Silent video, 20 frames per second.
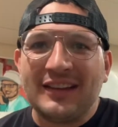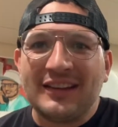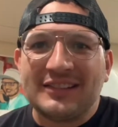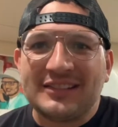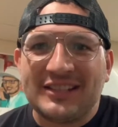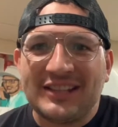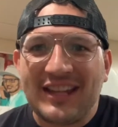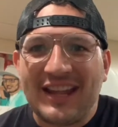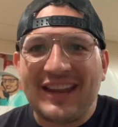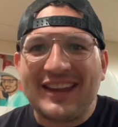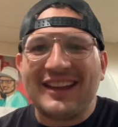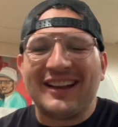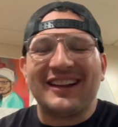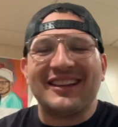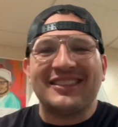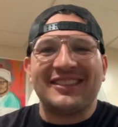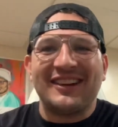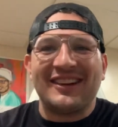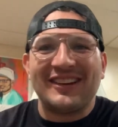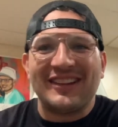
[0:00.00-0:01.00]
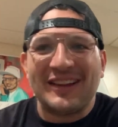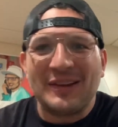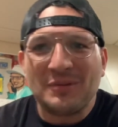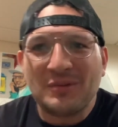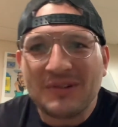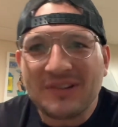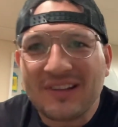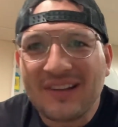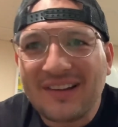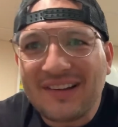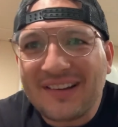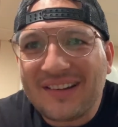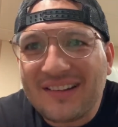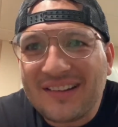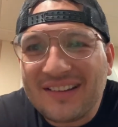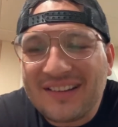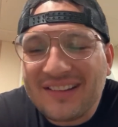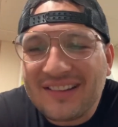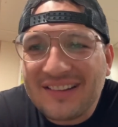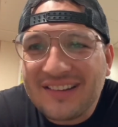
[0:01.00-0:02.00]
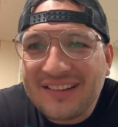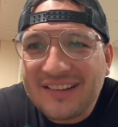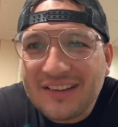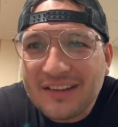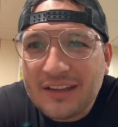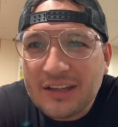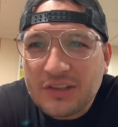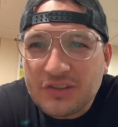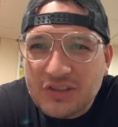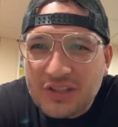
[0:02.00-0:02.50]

today I thought I would hit